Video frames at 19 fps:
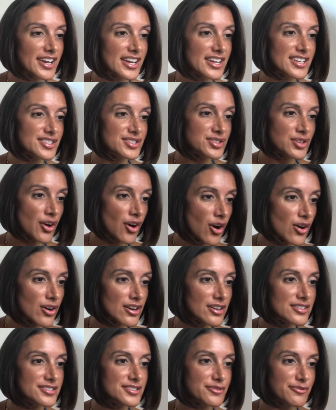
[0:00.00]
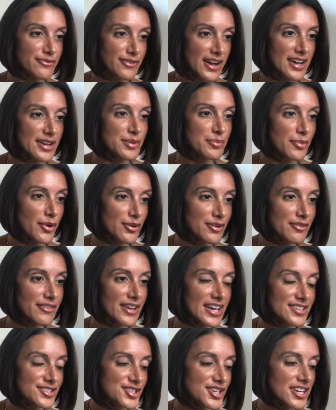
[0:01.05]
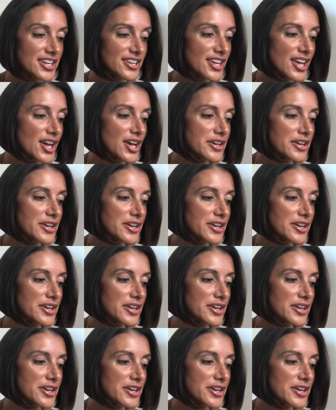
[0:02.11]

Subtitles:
It is hard to find motivation